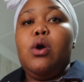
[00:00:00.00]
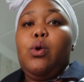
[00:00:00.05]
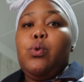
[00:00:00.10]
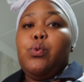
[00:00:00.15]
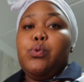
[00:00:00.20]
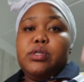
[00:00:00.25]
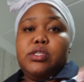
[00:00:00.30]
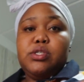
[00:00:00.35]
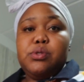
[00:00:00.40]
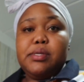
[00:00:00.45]

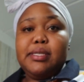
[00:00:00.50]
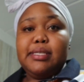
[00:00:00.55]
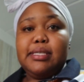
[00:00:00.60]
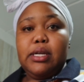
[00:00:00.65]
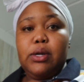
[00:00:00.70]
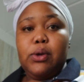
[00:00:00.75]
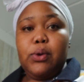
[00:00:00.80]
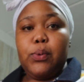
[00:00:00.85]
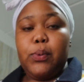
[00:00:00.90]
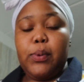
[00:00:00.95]
which was
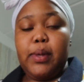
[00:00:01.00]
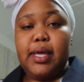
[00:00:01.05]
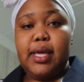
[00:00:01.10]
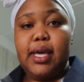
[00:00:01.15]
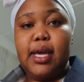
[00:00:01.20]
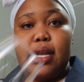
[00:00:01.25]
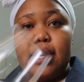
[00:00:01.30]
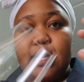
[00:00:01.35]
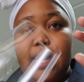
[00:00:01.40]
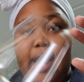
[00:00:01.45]
the long
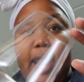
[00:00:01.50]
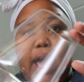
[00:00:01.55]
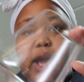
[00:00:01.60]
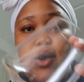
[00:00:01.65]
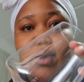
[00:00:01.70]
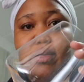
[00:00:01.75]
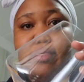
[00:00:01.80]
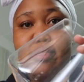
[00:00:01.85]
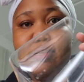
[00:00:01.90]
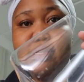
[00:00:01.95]
weekend, and I
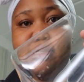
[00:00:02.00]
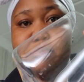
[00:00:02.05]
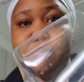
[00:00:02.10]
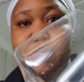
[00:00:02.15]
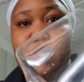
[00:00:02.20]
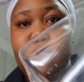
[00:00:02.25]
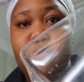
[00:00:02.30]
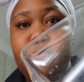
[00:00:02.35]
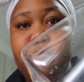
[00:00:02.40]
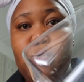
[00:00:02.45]
got this
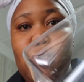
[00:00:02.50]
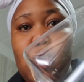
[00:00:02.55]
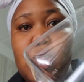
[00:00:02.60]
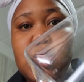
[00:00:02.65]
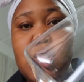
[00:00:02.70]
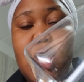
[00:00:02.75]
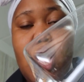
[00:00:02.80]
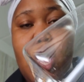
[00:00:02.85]
beautiful